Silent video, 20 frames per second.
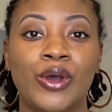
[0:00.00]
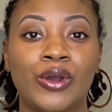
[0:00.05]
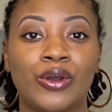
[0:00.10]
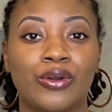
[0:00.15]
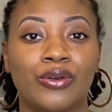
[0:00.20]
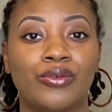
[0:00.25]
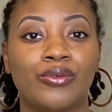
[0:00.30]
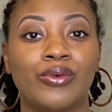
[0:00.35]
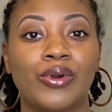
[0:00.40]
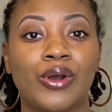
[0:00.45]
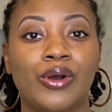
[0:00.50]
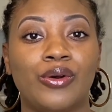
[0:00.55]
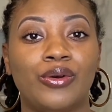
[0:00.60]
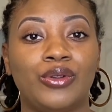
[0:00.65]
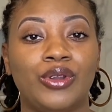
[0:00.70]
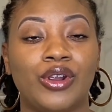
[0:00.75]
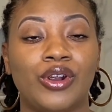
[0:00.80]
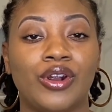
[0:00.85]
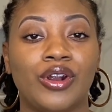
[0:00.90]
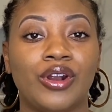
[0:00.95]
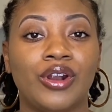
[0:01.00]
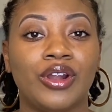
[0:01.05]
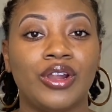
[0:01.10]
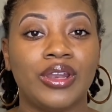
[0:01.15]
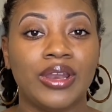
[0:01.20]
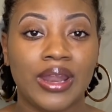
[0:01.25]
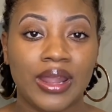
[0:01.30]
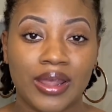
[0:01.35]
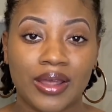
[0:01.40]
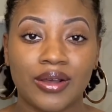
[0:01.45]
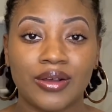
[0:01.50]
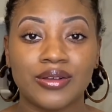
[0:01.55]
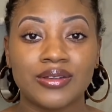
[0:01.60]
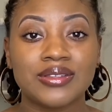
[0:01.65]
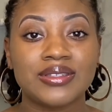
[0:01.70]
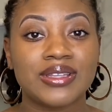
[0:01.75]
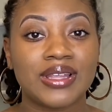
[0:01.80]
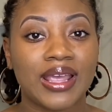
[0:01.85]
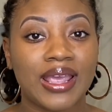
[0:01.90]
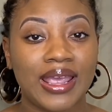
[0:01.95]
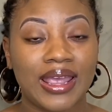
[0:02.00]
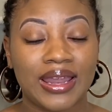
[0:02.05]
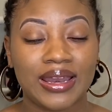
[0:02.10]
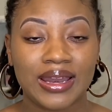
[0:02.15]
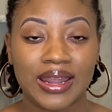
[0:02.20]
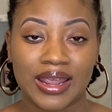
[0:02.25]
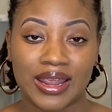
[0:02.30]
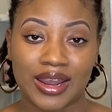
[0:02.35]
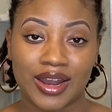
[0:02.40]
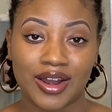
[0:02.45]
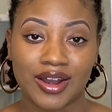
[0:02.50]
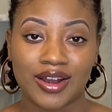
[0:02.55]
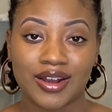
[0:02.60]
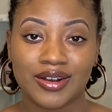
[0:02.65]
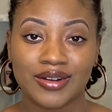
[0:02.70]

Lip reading: grow your nails and hair.